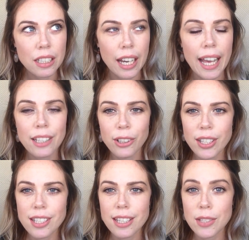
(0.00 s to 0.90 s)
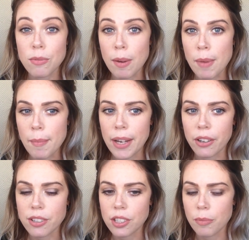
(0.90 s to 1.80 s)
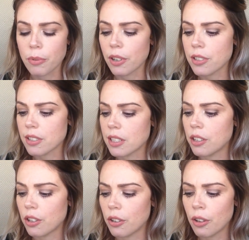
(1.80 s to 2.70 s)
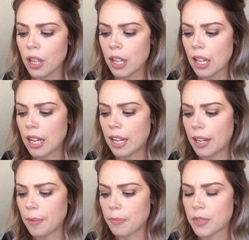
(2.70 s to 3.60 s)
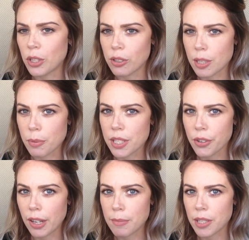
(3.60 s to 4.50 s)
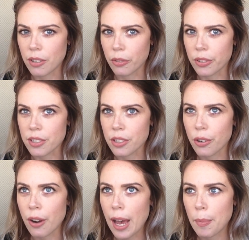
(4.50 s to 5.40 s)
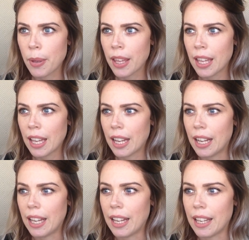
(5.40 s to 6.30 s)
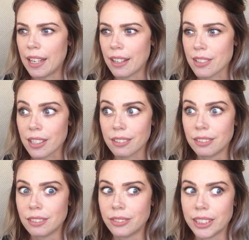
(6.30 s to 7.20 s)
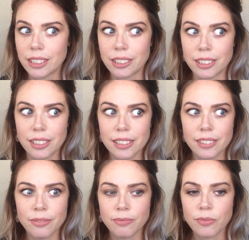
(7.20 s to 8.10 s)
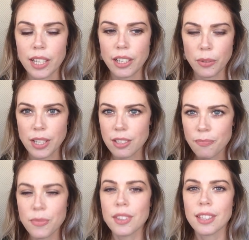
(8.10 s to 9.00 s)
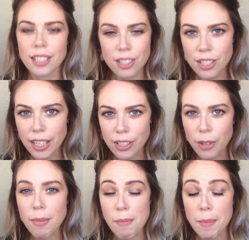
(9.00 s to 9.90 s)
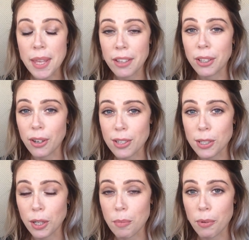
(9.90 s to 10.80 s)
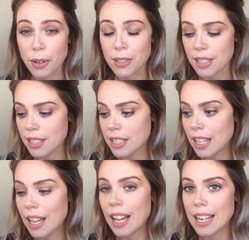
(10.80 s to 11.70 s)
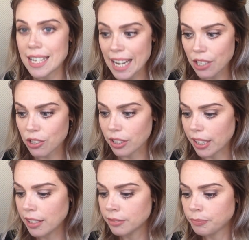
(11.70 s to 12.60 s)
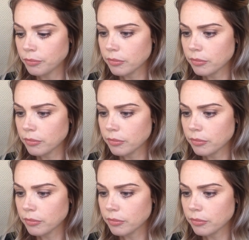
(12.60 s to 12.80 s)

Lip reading: I had to look into this when my mom had osteoporosis and her doctor prescribed her all this crap. And I was like, oh my God. Anyways, side note, my mom healed her osteoporosis naturally.